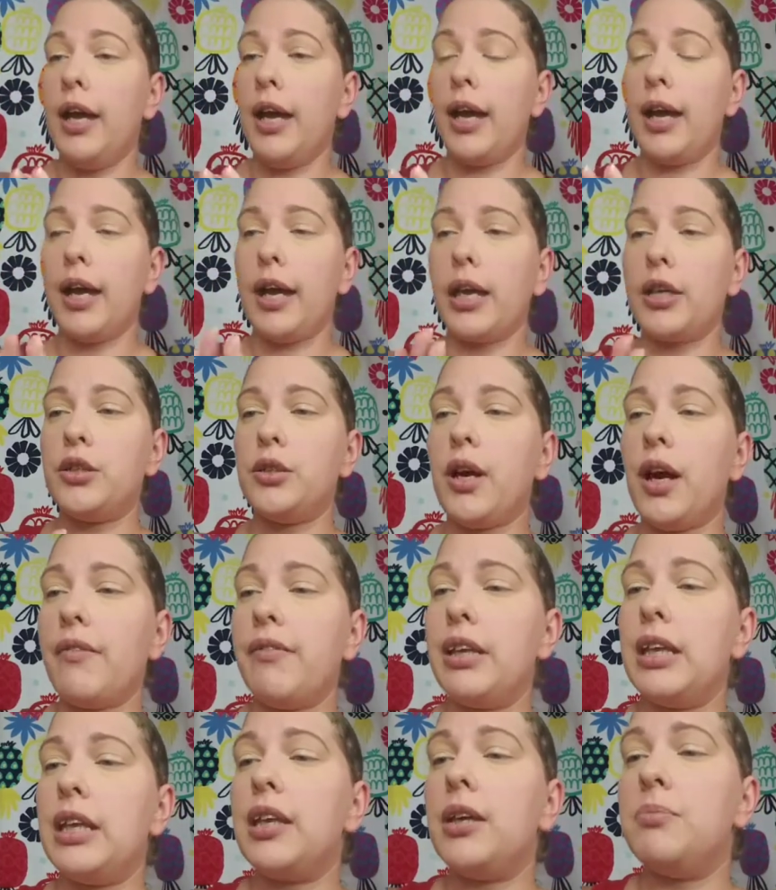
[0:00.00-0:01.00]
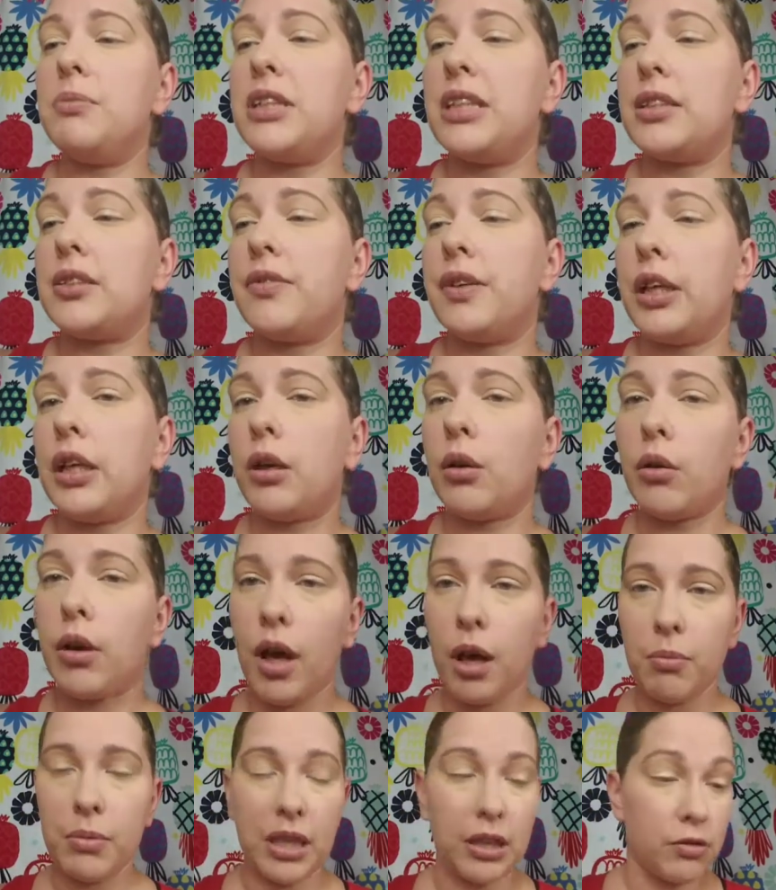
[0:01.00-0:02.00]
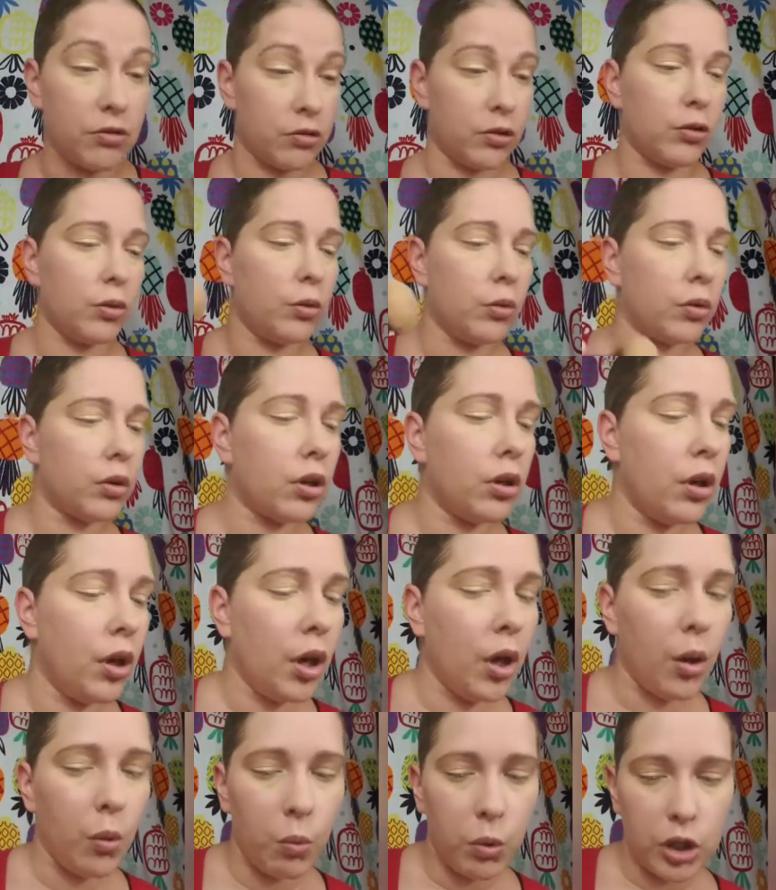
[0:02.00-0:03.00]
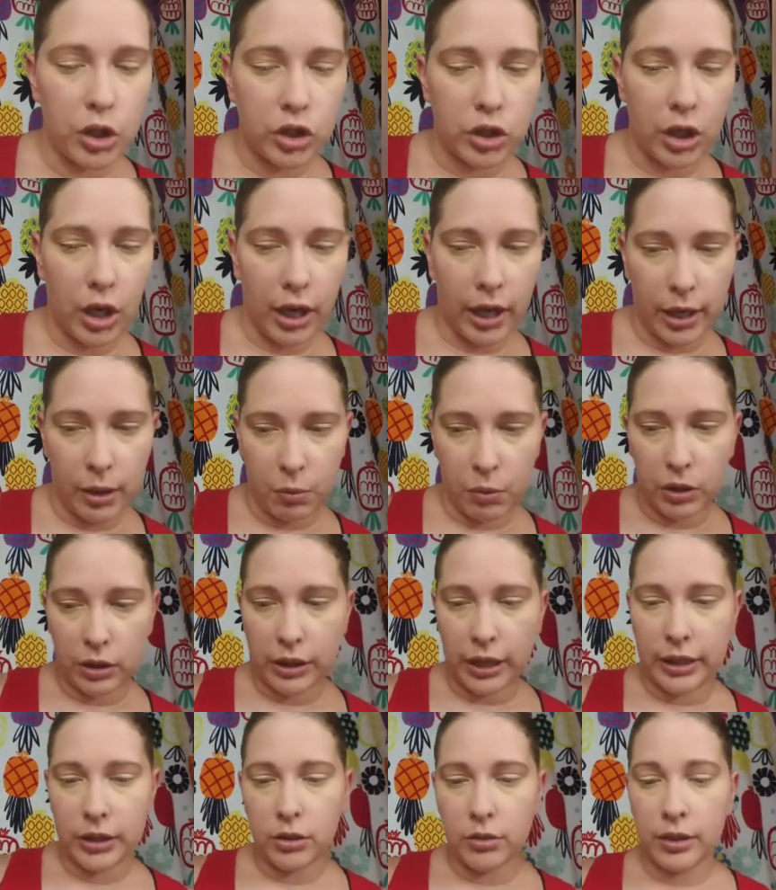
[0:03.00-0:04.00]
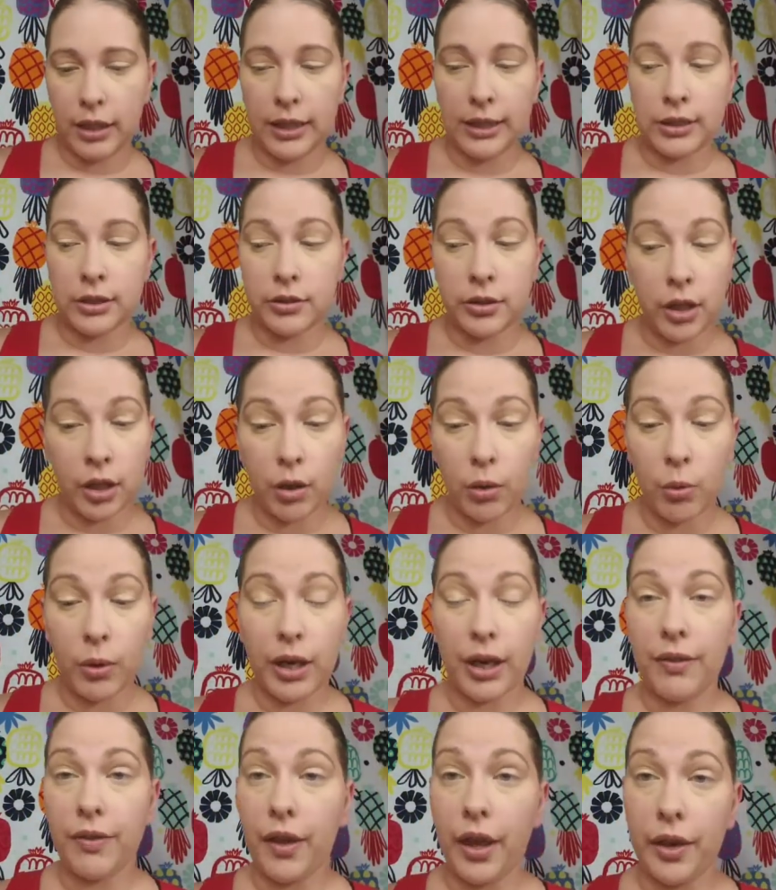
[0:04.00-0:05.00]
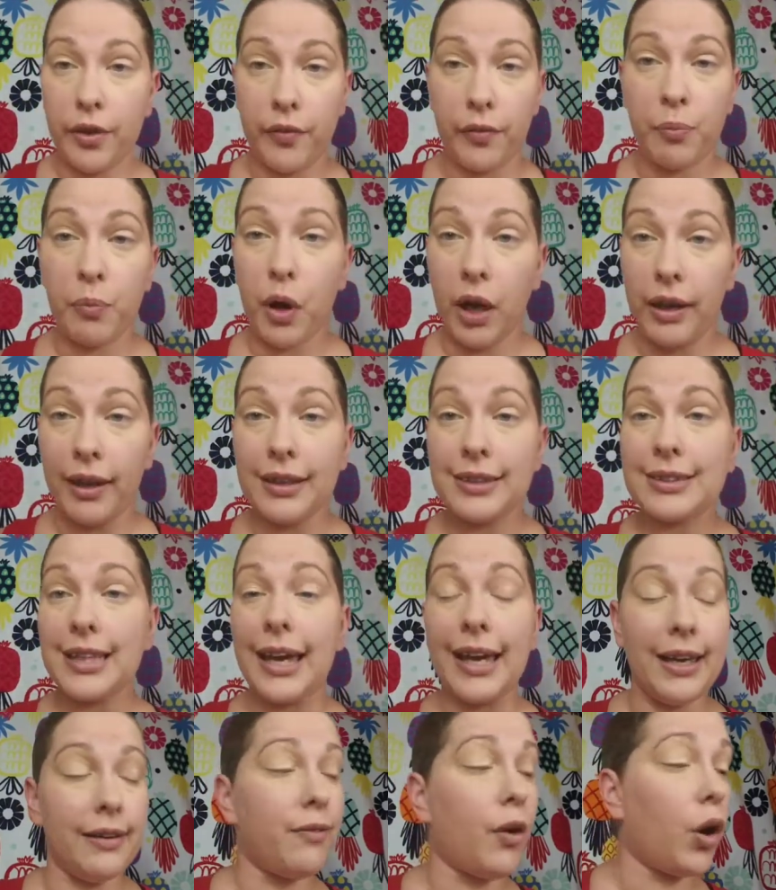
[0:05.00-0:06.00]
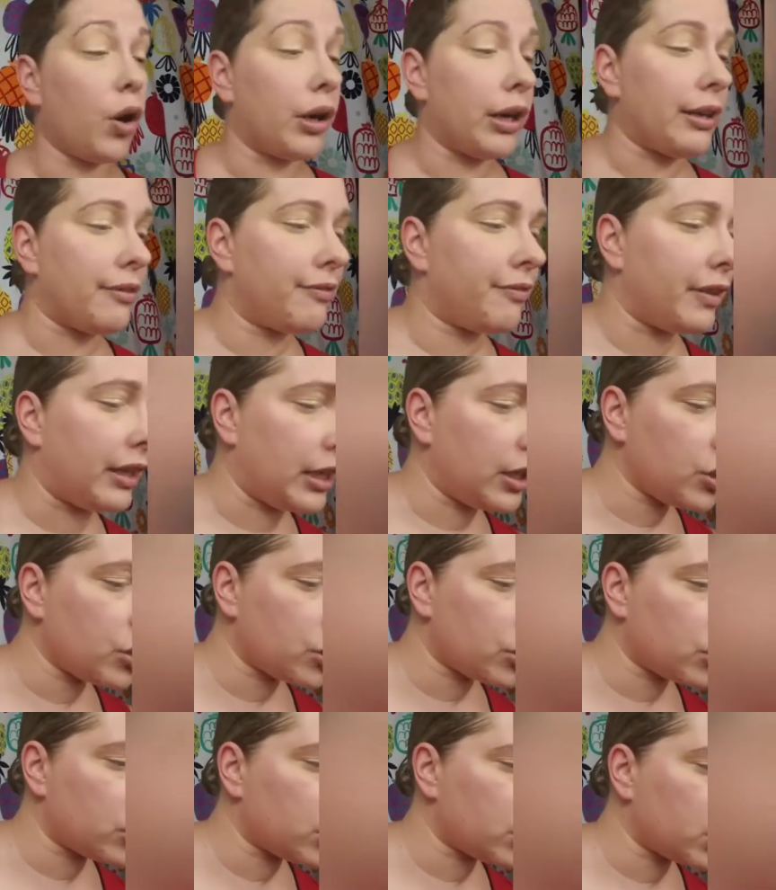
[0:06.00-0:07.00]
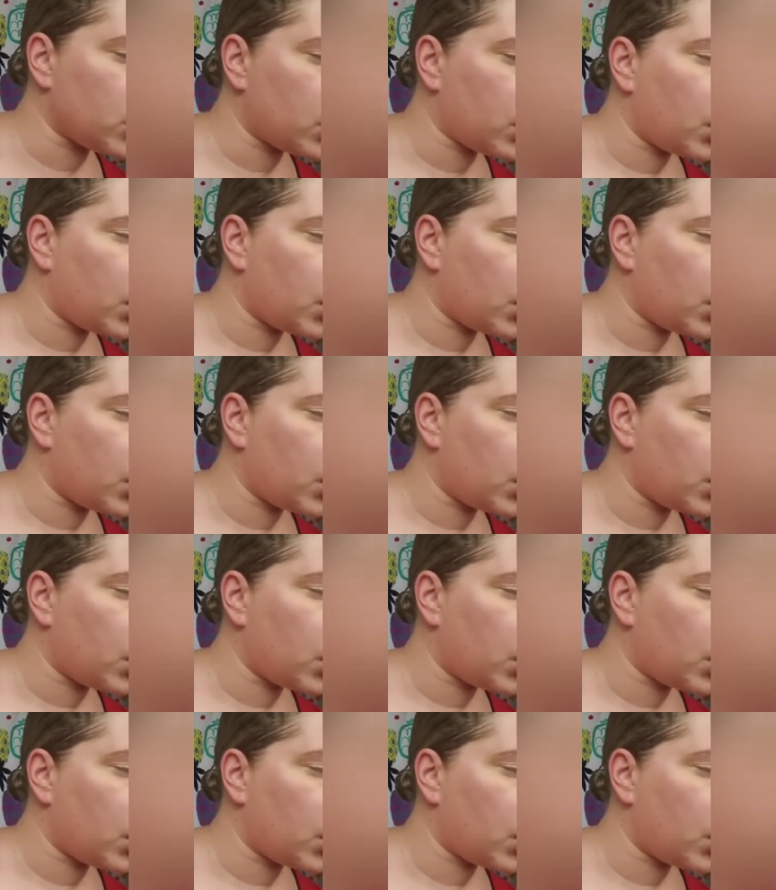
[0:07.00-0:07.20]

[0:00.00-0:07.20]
And I do have an empties video coming soon, which I will let you guys know what I thought of products I have already finished.